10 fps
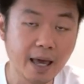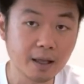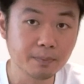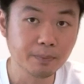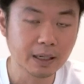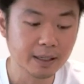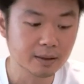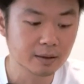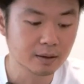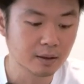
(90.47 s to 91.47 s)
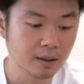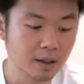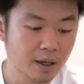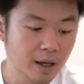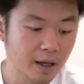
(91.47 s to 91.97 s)
end plate,
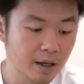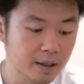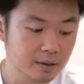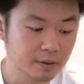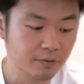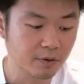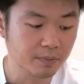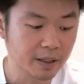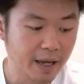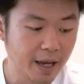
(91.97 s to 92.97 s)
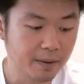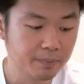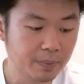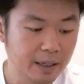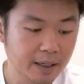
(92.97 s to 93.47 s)
and from the
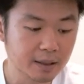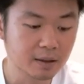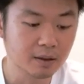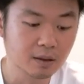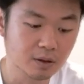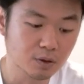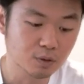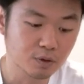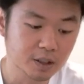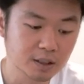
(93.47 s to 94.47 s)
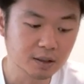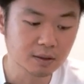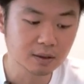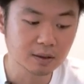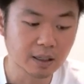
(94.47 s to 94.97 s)
end plate
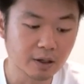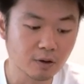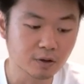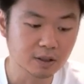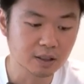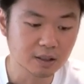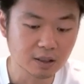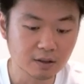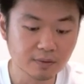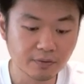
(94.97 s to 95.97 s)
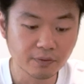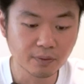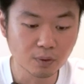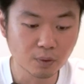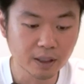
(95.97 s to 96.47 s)
nutrition like oxygen,
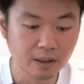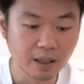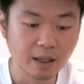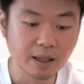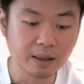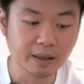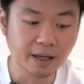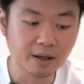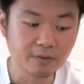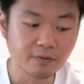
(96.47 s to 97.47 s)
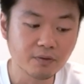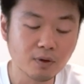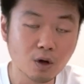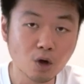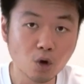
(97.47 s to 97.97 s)
fluid then
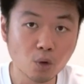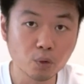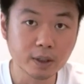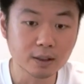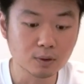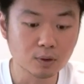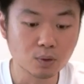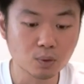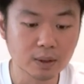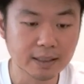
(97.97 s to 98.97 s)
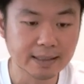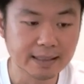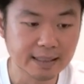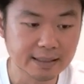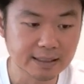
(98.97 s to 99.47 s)
flow into the
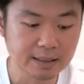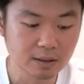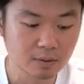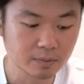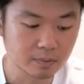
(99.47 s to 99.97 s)
disc.